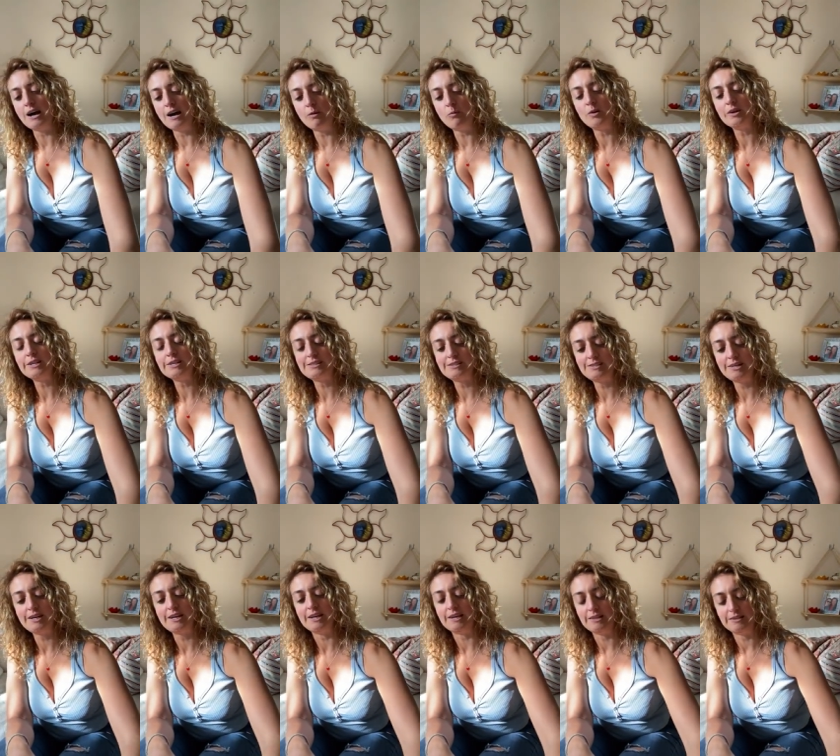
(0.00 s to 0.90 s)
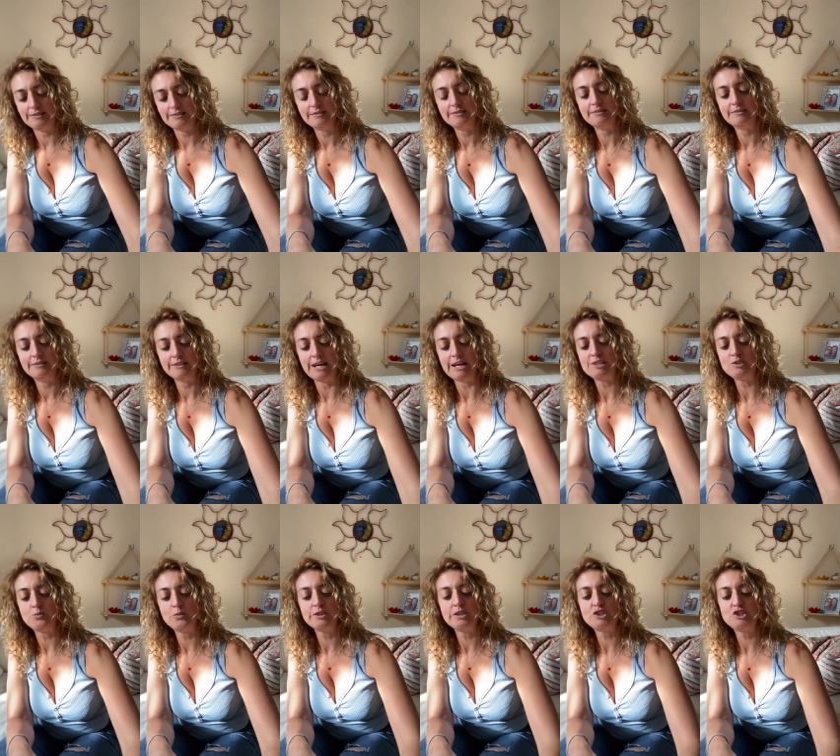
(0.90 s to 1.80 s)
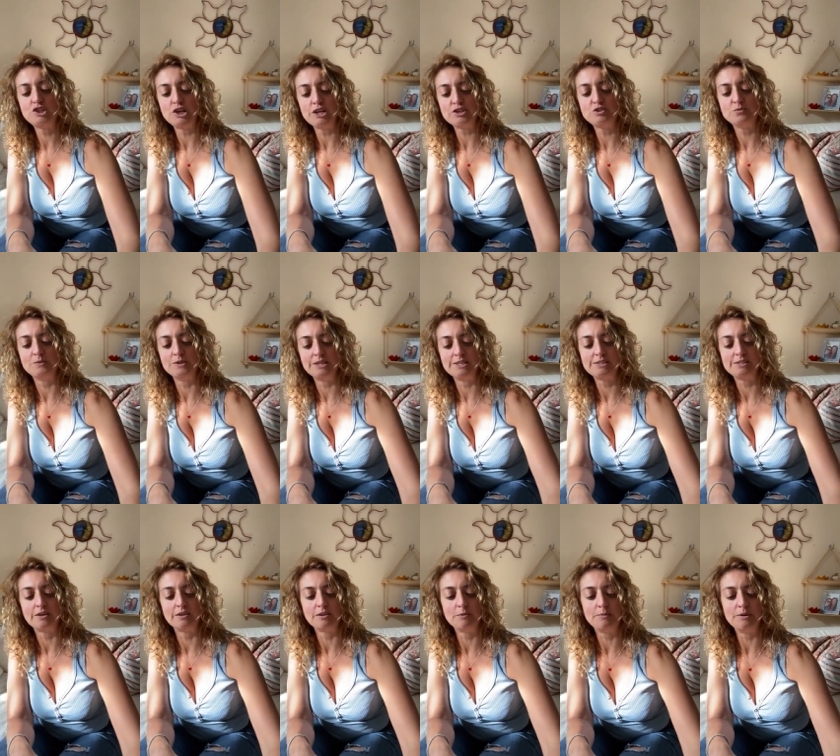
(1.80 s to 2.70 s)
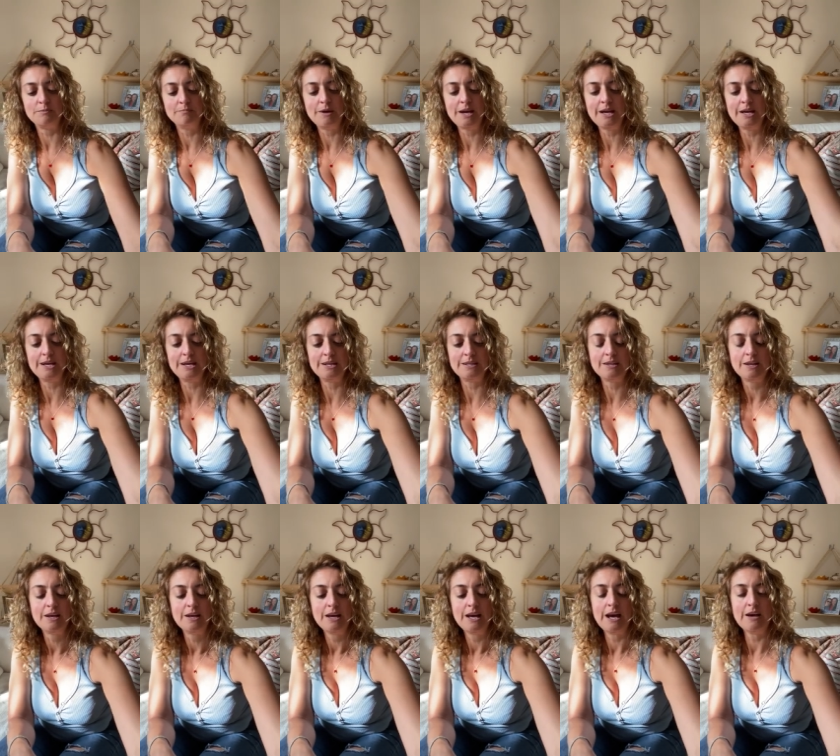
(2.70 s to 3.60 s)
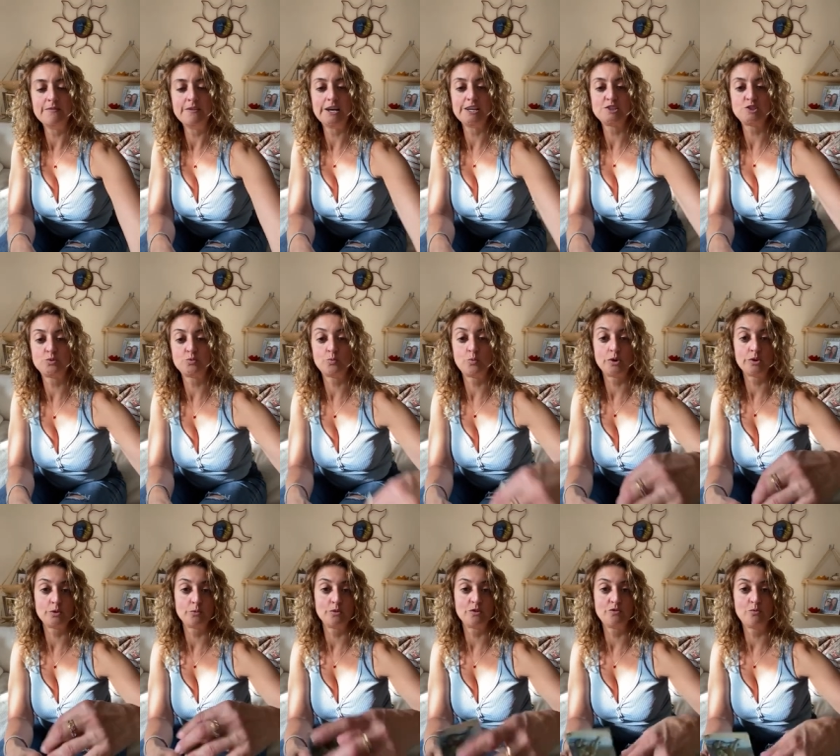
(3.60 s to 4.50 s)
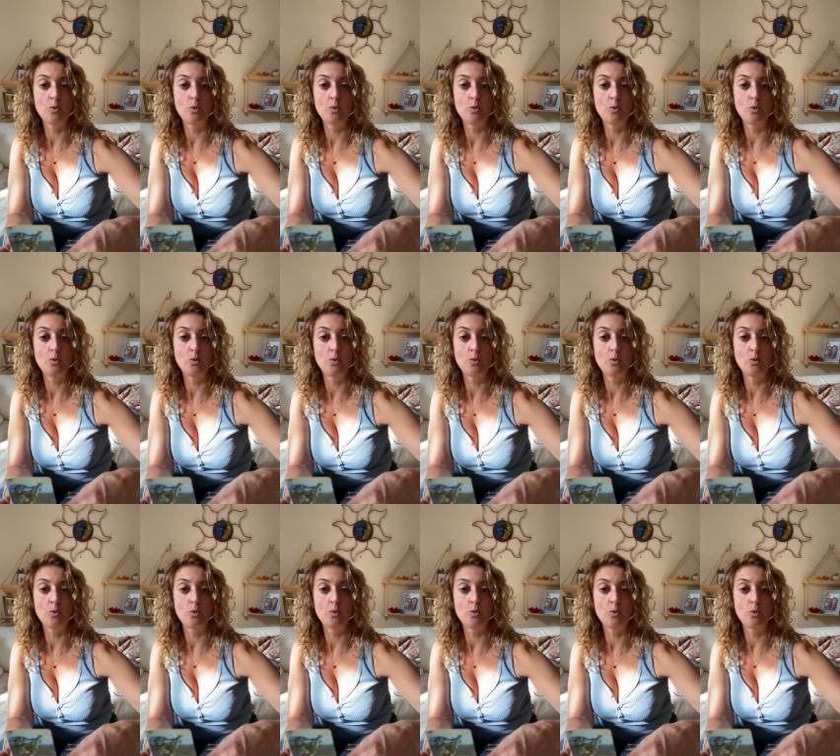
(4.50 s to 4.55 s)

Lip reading: I want to see. That's where the judgment is going to be made, and that's where the